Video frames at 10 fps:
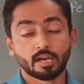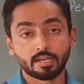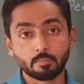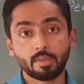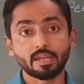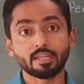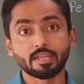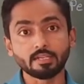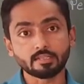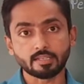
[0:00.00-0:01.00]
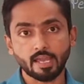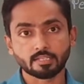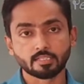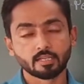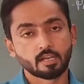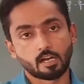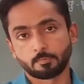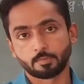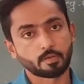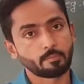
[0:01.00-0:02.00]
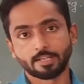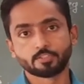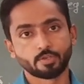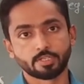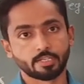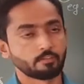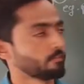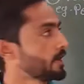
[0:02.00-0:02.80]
remain intact after maturity,